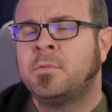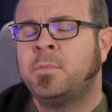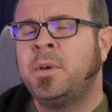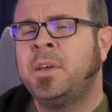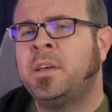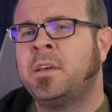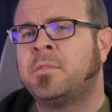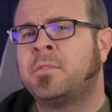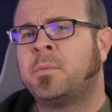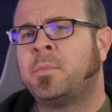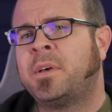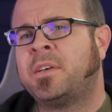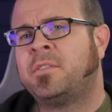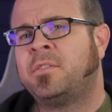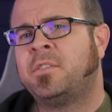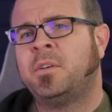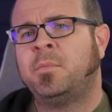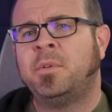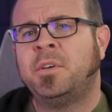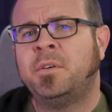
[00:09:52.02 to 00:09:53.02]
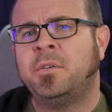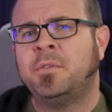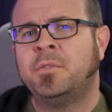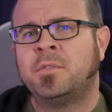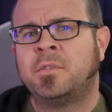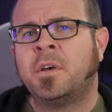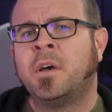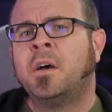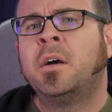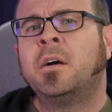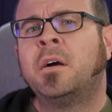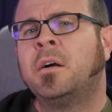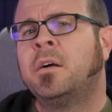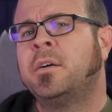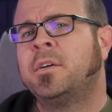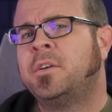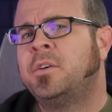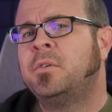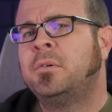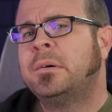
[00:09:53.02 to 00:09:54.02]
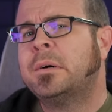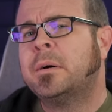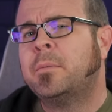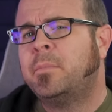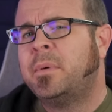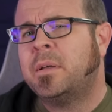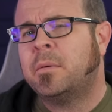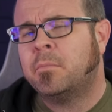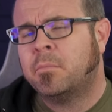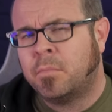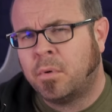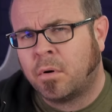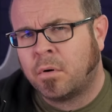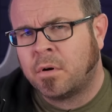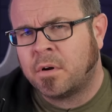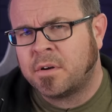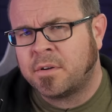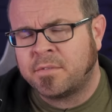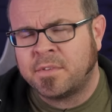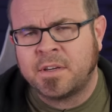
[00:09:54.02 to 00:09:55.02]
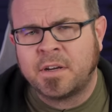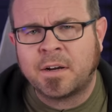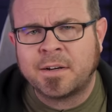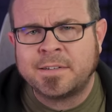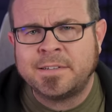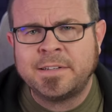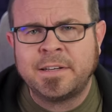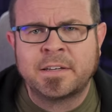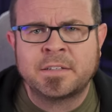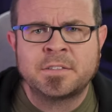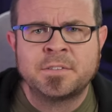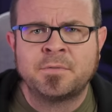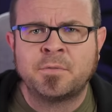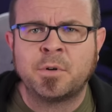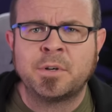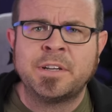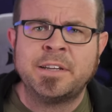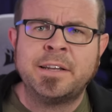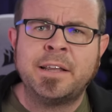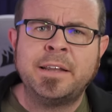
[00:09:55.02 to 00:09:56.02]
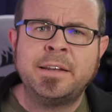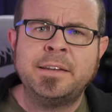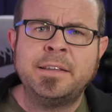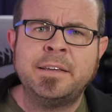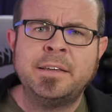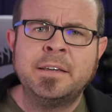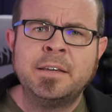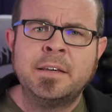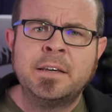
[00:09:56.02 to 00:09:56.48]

Speaking of the best GPUs, aren't you a bit bored of the RTX 4090?